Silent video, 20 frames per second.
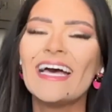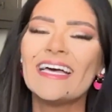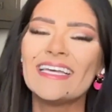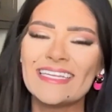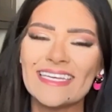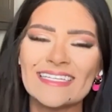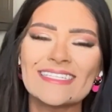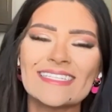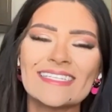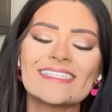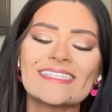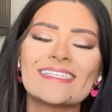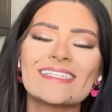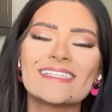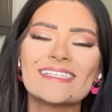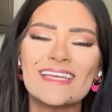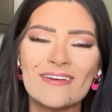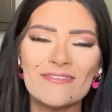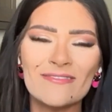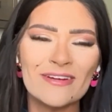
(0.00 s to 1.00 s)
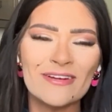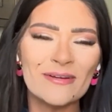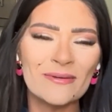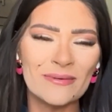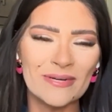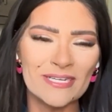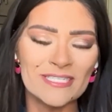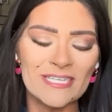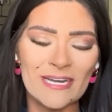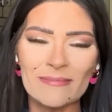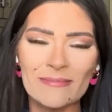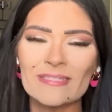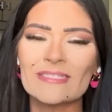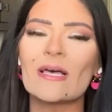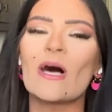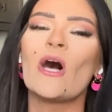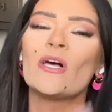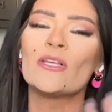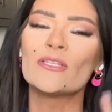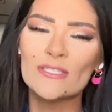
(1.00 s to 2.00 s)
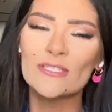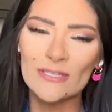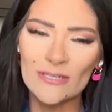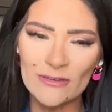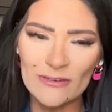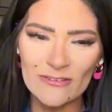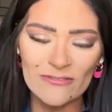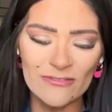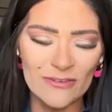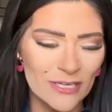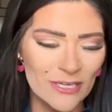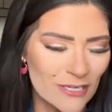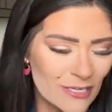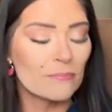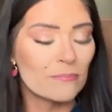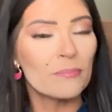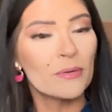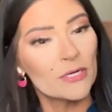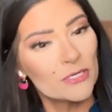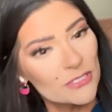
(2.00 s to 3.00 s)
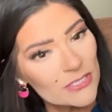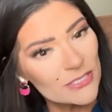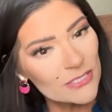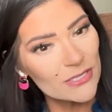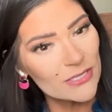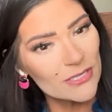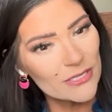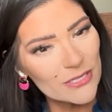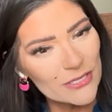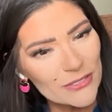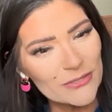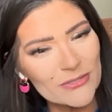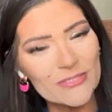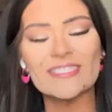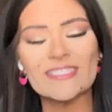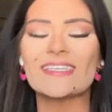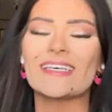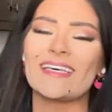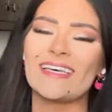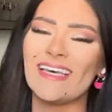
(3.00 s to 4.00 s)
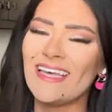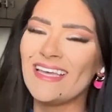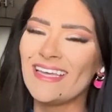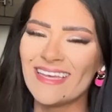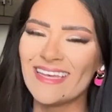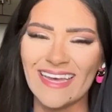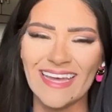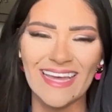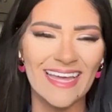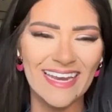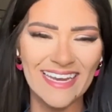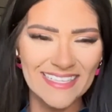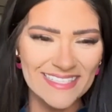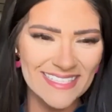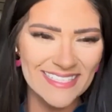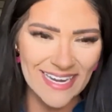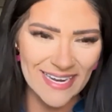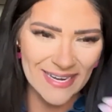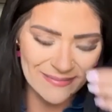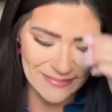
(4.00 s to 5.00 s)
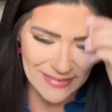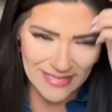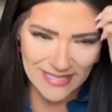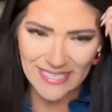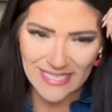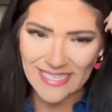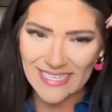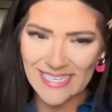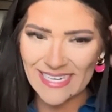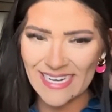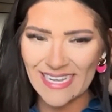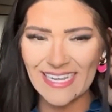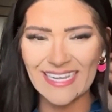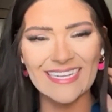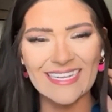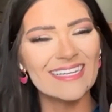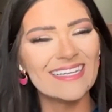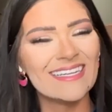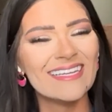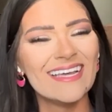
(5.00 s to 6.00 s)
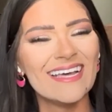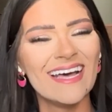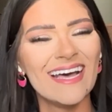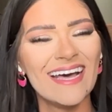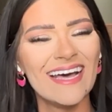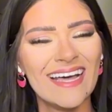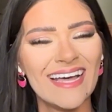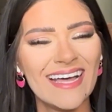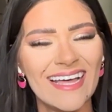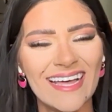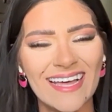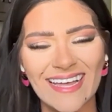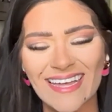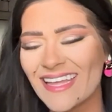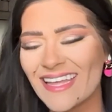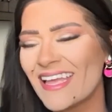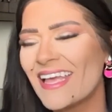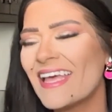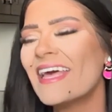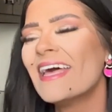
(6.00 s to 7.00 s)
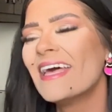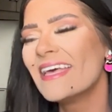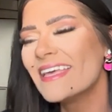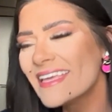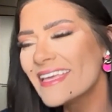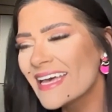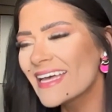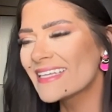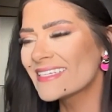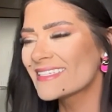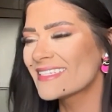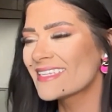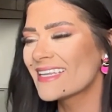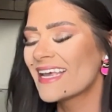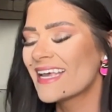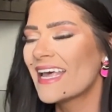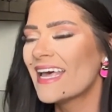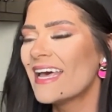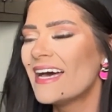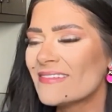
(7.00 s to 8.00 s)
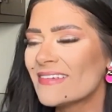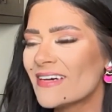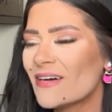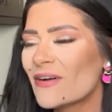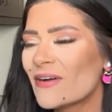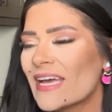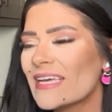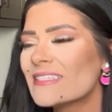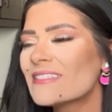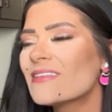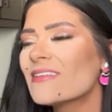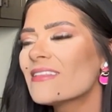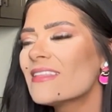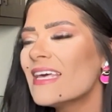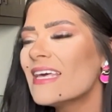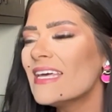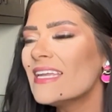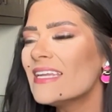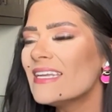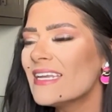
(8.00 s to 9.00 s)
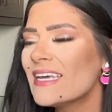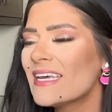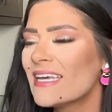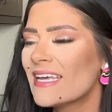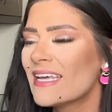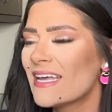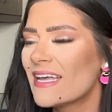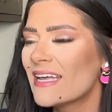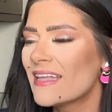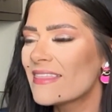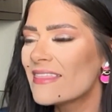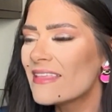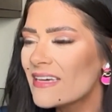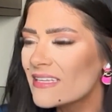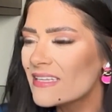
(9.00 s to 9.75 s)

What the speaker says: Yes, this discovery workshop is also for personal use anytime needed. Yes. Okay, so then the